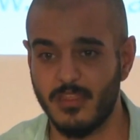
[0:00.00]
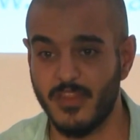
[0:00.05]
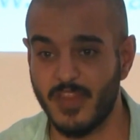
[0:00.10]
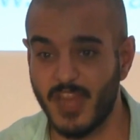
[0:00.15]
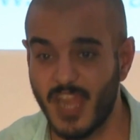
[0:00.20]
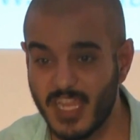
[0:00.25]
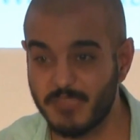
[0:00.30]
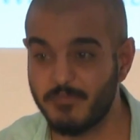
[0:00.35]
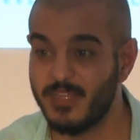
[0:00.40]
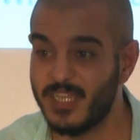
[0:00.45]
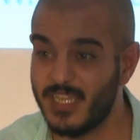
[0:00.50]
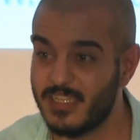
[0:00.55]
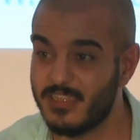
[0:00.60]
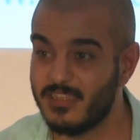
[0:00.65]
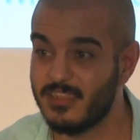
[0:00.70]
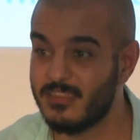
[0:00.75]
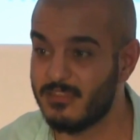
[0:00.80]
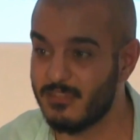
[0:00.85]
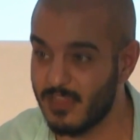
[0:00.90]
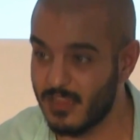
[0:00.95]
there has been a
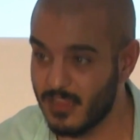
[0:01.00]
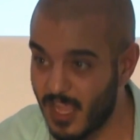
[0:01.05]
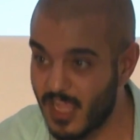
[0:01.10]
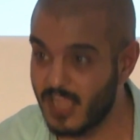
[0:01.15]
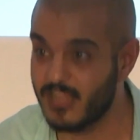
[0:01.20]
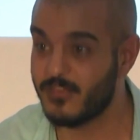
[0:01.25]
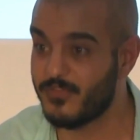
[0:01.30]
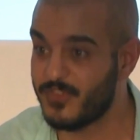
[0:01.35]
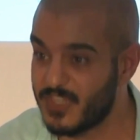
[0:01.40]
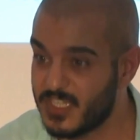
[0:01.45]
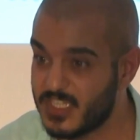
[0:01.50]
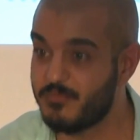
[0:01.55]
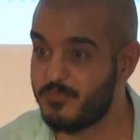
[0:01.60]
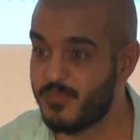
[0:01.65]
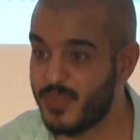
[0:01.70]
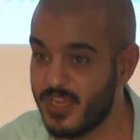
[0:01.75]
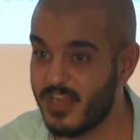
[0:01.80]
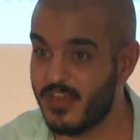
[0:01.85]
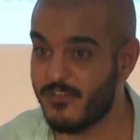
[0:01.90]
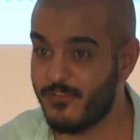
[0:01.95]
lot of
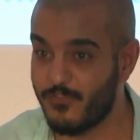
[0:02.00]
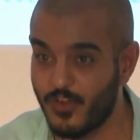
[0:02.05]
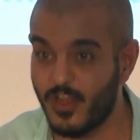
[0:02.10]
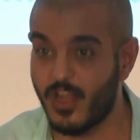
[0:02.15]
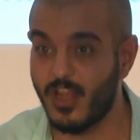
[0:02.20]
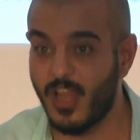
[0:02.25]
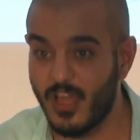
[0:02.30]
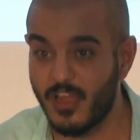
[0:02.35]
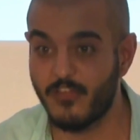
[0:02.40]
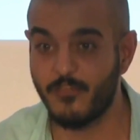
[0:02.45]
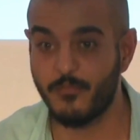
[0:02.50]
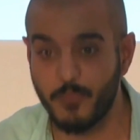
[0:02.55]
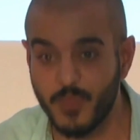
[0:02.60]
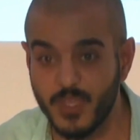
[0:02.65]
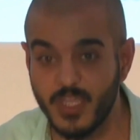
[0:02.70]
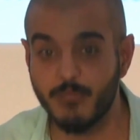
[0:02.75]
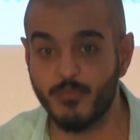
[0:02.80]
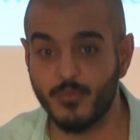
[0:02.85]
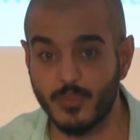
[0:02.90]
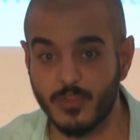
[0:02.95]
despair for a lot of
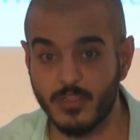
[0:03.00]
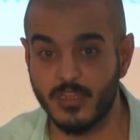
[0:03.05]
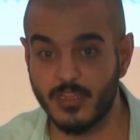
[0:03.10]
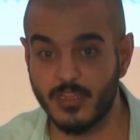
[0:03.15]
people